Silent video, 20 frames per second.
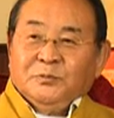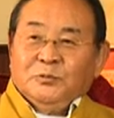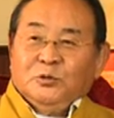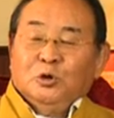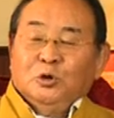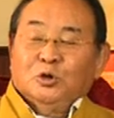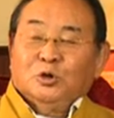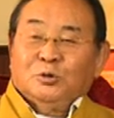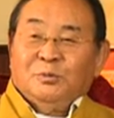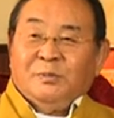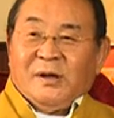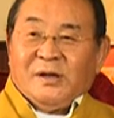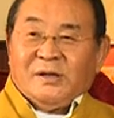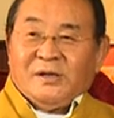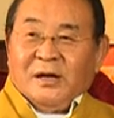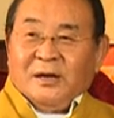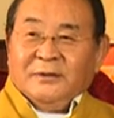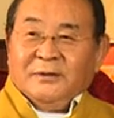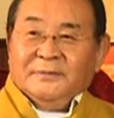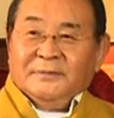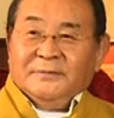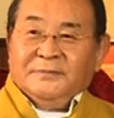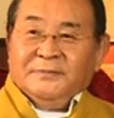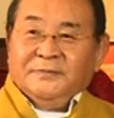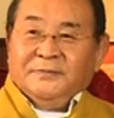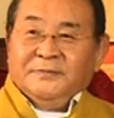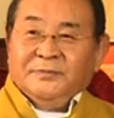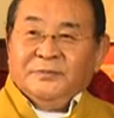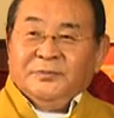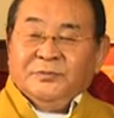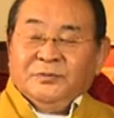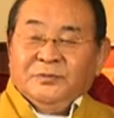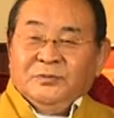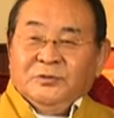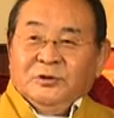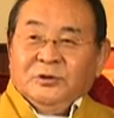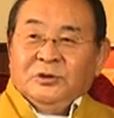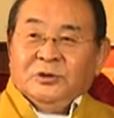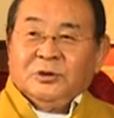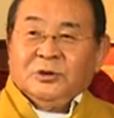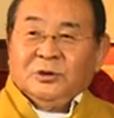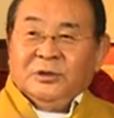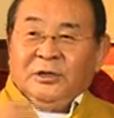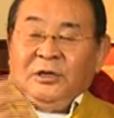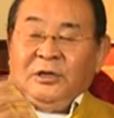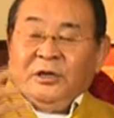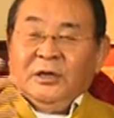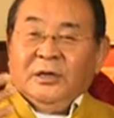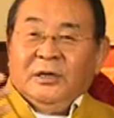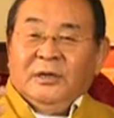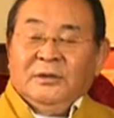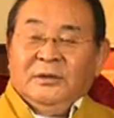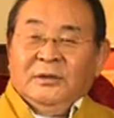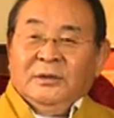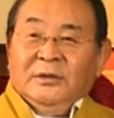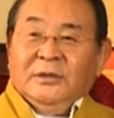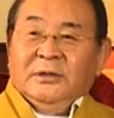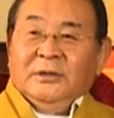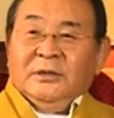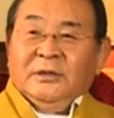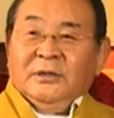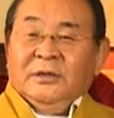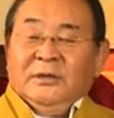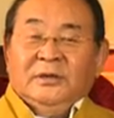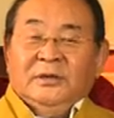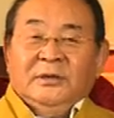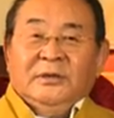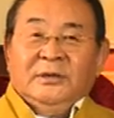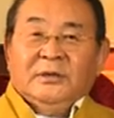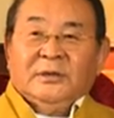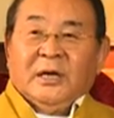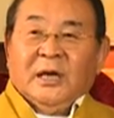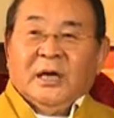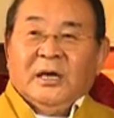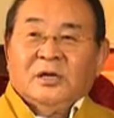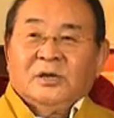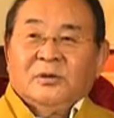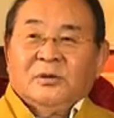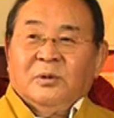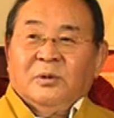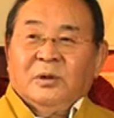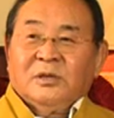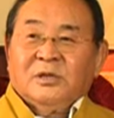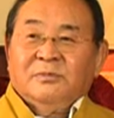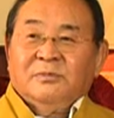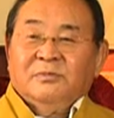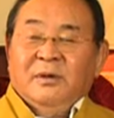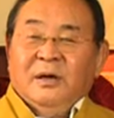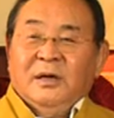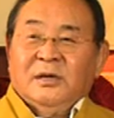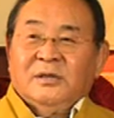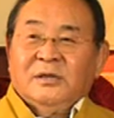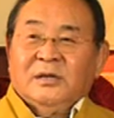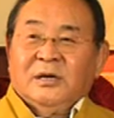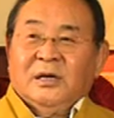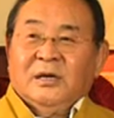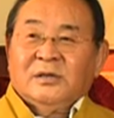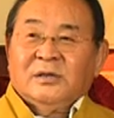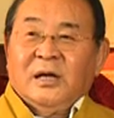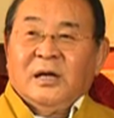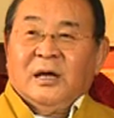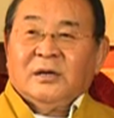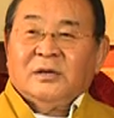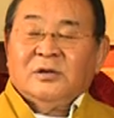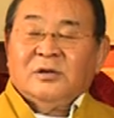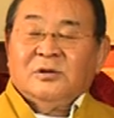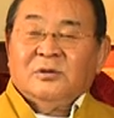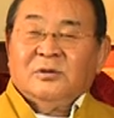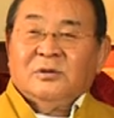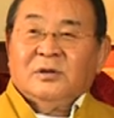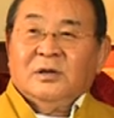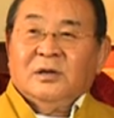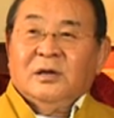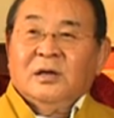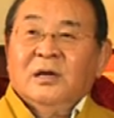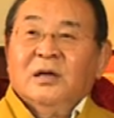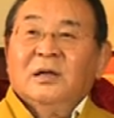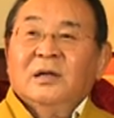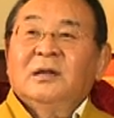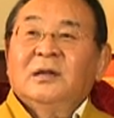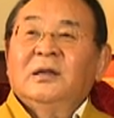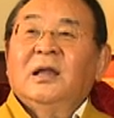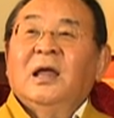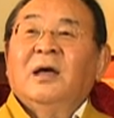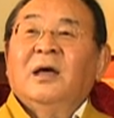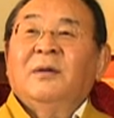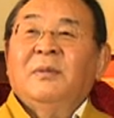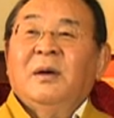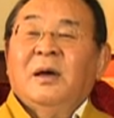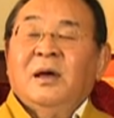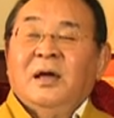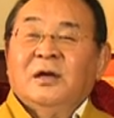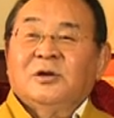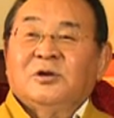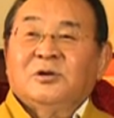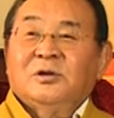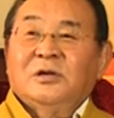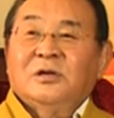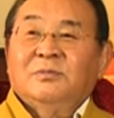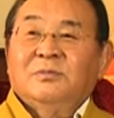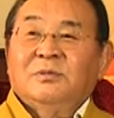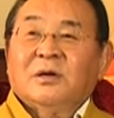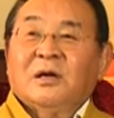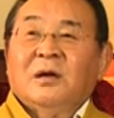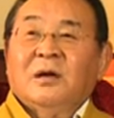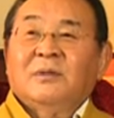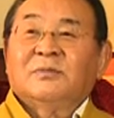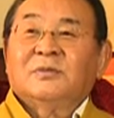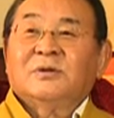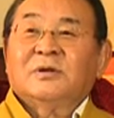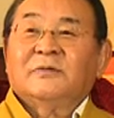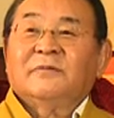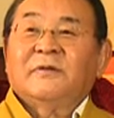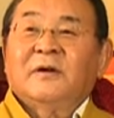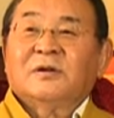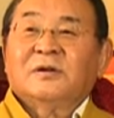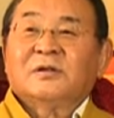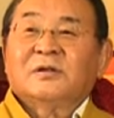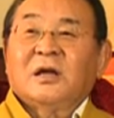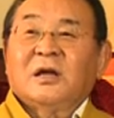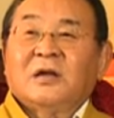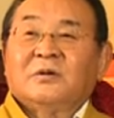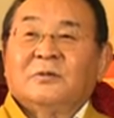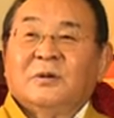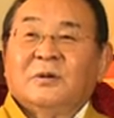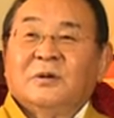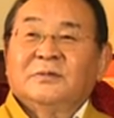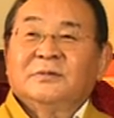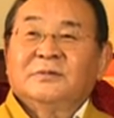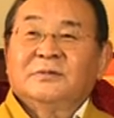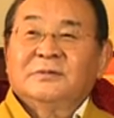Dutzenbeja. So here, in the case of what's amazing is that, you know, the Lama actually becomes the Vajrasattva.